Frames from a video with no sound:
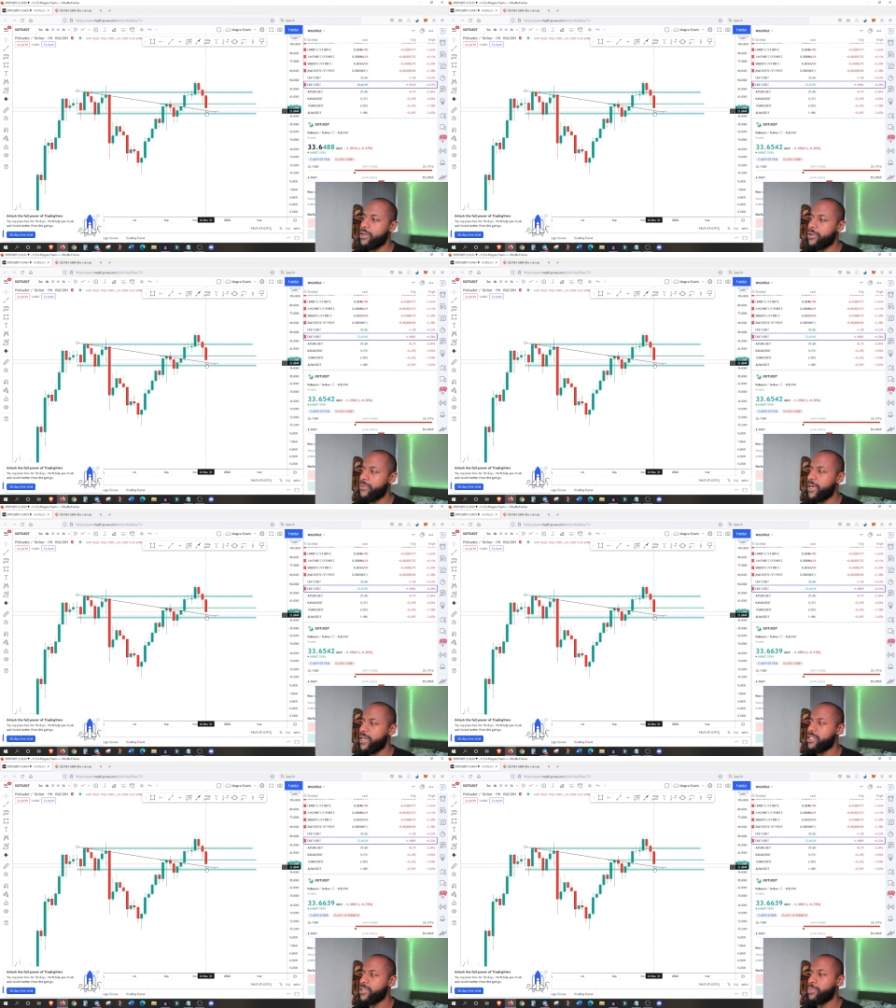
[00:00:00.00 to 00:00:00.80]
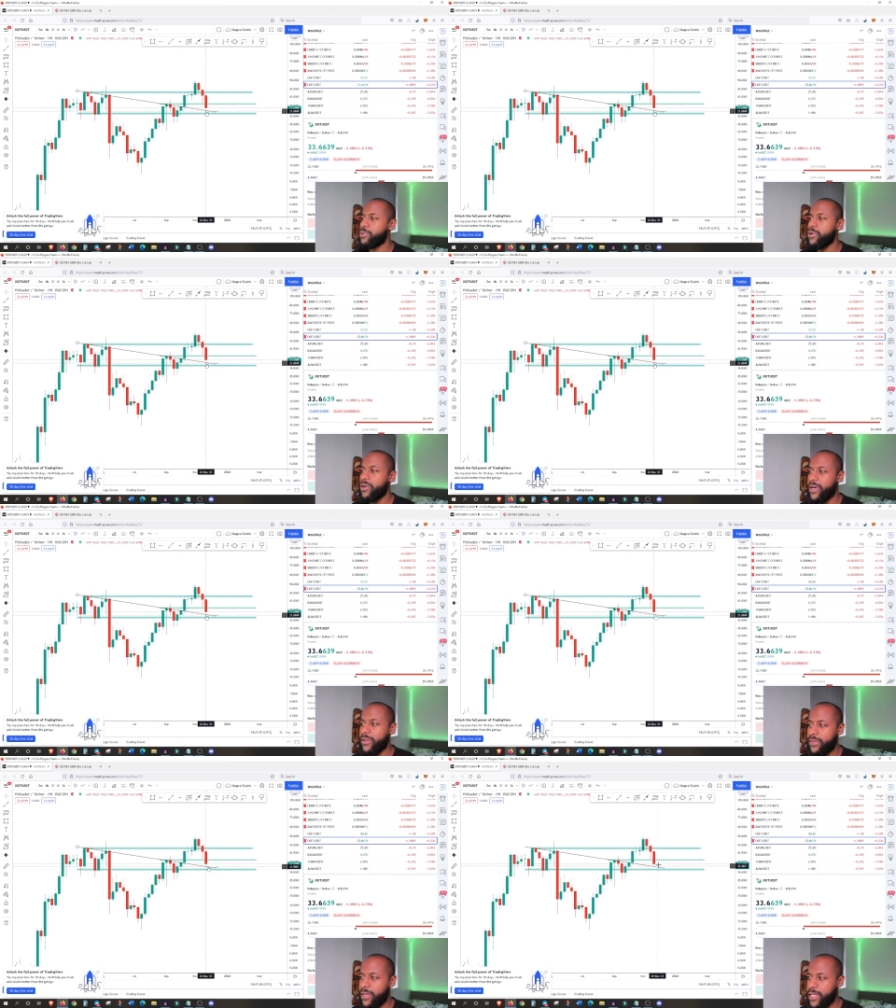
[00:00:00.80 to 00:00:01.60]
it could find
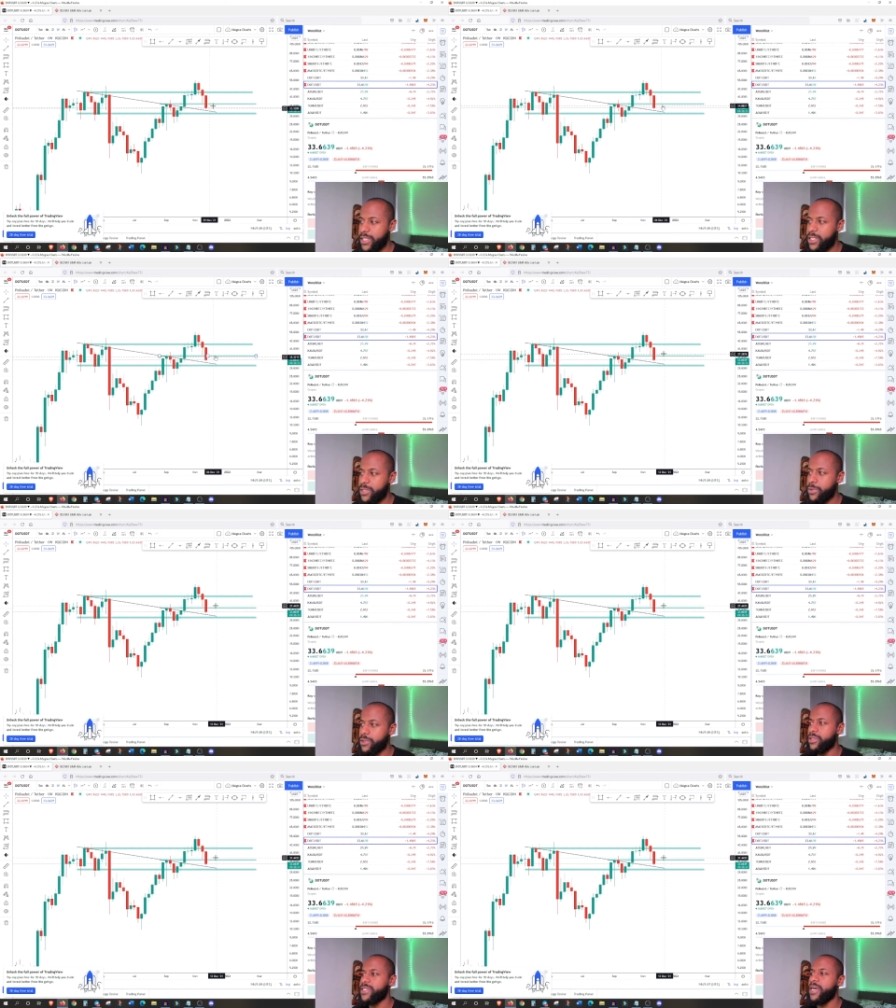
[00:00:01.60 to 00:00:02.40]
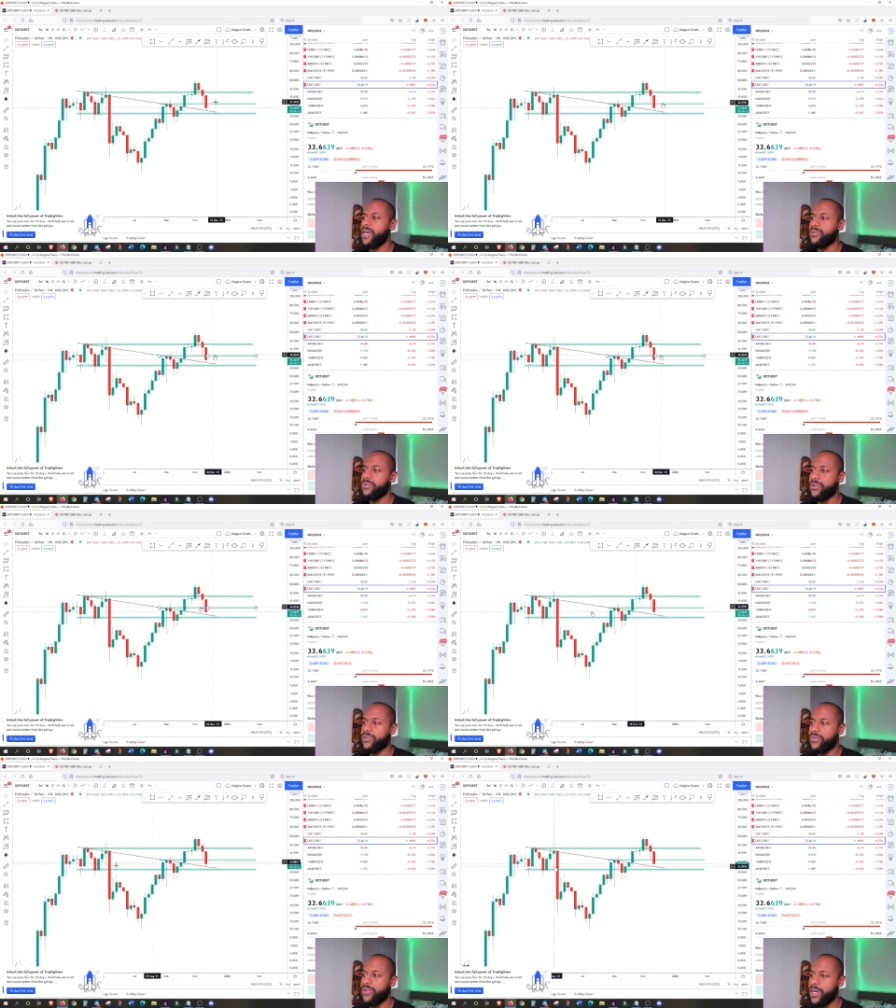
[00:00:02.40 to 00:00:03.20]
support around $31
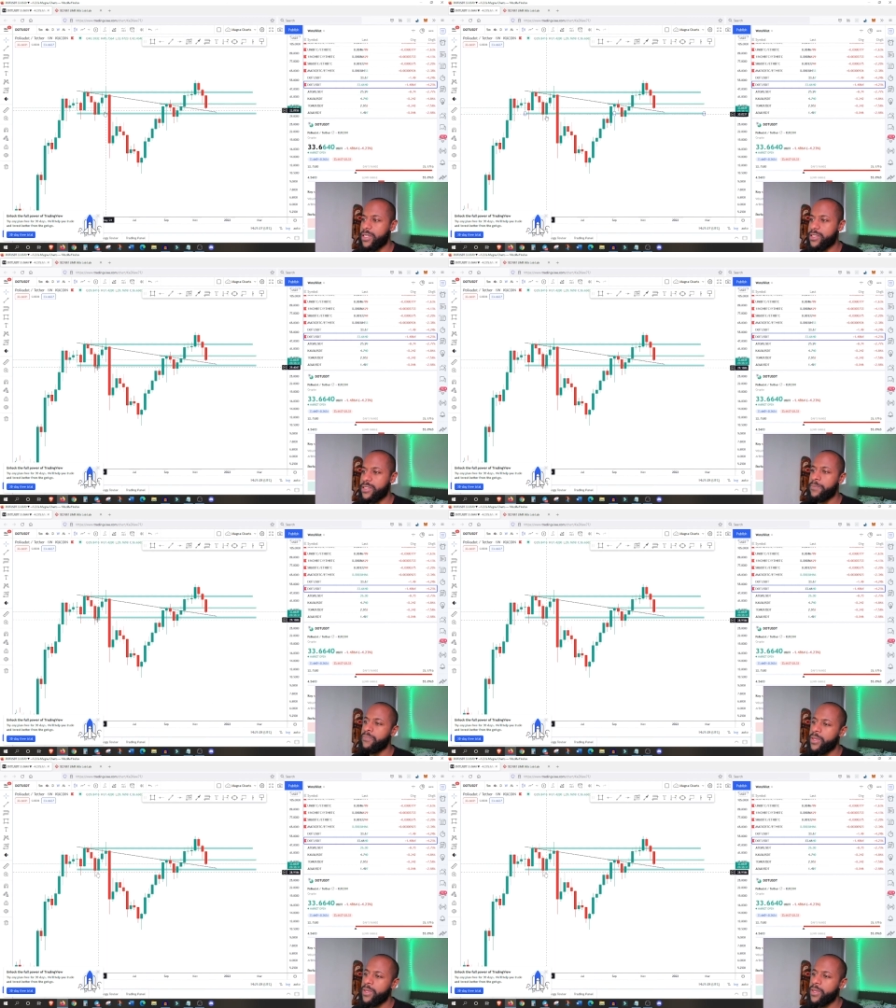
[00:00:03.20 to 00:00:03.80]
and reverse.